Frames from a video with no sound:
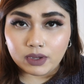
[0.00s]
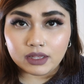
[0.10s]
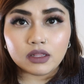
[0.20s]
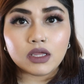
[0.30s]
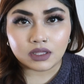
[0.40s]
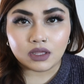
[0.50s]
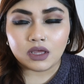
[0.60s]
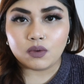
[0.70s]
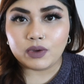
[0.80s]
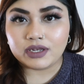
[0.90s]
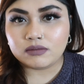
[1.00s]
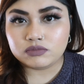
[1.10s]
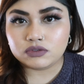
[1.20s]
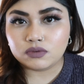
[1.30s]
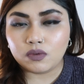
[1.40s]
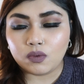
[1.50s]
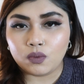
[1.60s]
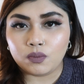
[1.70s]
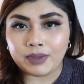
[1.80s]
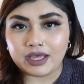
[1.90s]
well. When it comes to
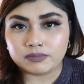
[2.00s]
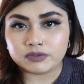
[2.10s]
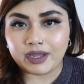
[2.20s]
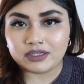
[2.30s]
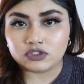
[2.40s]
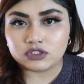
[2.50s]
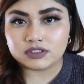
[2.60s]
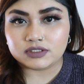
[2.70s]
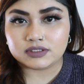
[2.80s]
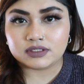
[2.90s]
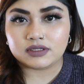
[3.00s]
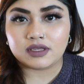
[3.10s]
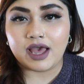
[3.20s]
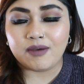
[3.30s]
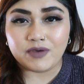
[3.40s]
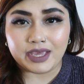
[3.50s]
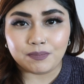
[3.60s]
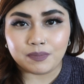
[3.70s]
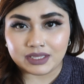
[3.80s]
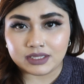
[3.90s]
makeup sponges, I'm very
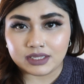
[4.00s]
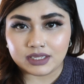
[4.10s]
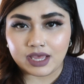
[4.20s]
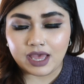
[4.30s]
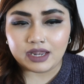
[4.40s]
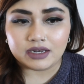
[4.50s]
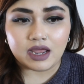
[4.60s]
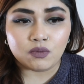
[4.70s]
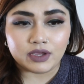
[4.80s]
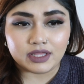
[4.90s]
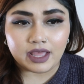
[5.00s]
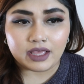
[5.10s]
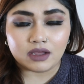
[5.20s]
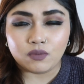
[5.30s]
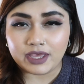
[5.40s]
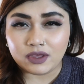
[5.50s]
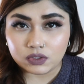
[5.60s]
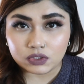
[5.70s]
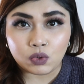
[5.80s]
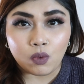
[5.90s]
picky, and I really like a very
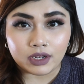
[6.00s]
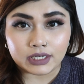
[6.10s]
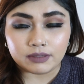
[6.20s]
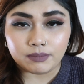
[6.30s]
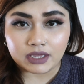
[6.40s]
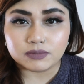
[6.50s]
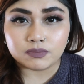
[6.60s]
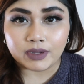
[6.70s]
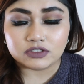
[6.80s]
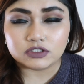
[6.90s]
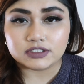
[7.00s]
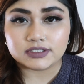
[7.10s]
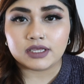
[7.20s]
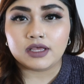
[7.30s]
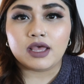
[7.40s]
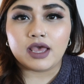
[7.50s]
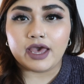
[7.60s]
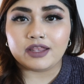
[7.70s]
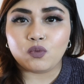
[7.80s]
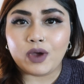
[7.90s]
good quality makeup sponges,
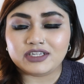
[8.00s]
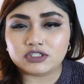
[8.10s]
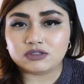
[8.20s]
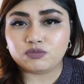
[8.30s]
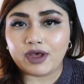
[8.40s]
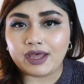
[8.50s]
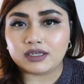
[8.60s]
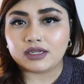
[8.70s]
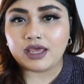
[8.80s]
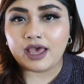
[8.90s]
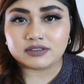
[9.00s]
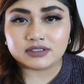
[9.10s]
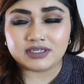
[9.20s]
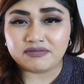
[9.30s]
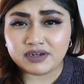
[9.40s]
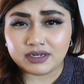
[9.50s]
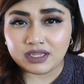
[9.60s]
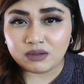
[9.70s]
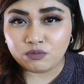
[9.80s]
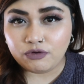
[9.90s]
and Wiseshe brand has
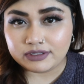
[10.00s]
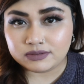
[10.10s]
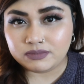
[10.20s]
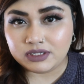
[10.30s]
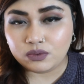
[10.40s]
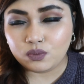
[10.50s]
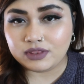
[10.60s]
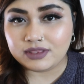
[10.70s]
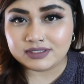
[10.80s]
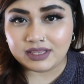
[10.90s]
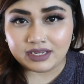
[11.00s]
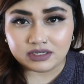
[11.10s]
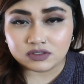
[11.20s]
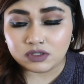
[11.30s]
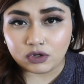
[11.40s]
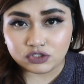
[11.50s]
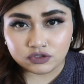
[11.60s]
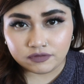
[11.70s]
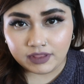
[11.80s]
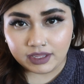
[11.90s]
definitely impressed me with this latest launch
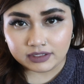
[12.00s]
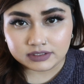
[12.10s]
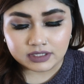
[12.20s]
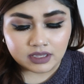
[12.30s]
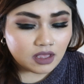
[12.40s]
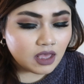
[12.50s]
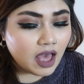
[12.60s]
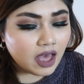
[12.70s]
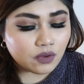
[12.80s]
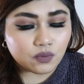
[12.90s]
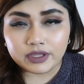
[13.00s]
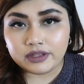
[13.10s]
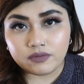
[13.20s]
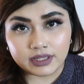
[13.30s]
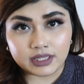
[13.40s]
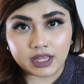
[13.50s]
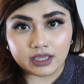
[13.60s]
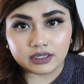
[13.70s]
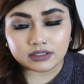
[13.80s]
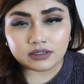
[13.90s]
of theirs. I really
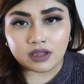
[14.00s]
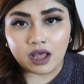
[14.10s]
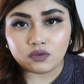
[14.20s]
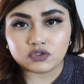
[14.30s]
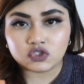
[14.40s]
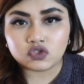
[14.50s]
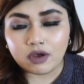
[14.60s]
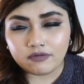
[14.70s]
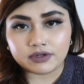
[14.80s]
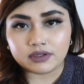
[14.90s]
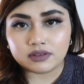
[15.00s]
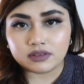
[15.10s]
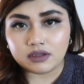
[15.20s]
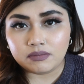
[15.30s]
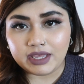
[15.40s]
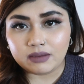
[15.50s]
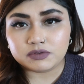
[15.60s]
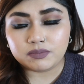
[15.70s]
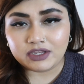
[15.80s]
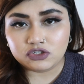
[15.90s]
liked how soft the makeup
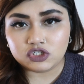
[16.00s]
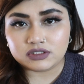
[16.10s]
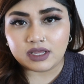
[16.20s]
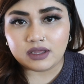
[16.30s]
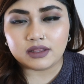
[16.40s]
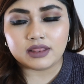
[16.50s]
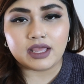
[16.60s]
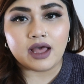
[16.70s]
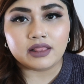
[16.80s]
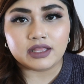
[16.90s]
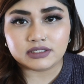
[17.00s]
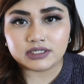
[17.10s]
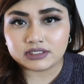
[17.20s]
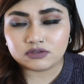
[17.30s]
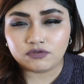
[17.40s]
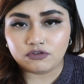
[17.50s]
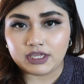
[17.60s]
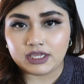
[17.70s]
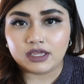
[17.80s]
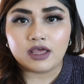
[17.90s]
sponges are. They are latex
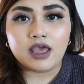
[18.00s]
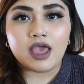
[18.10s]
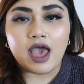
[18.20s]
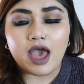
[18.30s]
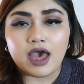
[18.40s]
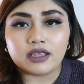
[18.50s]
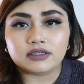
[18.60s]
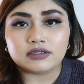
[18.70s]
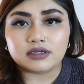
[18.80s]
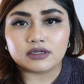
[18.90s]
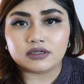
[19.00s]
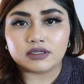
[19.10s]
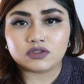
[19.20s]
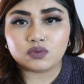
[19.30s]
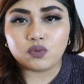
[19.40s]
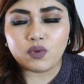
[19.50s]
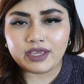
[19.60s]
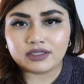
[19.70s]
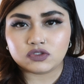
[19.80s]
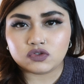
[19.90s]
free, and it's
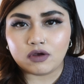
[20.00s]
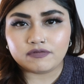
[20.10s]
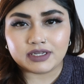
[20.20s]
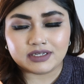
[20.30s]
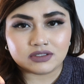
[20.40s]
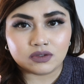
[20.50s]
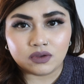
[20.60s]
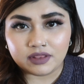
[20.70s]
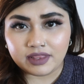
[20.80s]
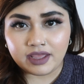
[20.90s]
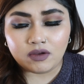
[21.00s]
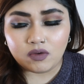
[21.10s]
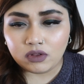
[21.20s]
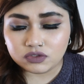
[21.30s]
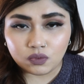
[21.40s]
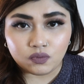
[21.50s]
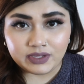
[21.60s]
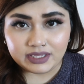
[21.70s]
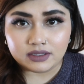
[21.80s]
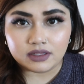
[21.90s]
very soft, and they are also
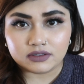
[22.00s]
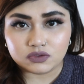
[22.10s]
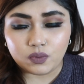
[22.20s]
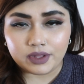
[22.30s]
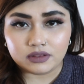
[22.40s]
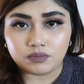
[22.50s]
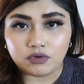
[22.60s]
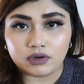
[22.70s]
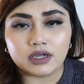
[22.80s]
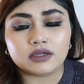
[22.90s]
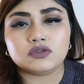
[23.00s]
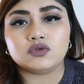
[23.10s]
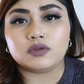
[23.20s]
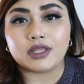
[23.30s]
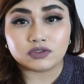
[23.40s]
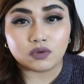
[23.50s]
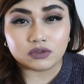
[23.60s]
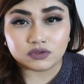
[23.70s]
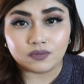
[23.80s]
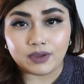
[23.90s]
vegan as well, the product, so that's
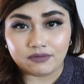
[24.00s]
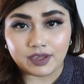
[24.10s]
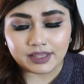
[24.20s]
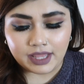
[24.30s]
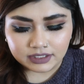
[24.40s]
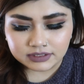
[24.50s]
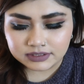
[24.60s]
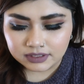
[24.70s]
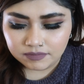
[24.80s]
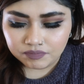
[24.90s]
also very nice.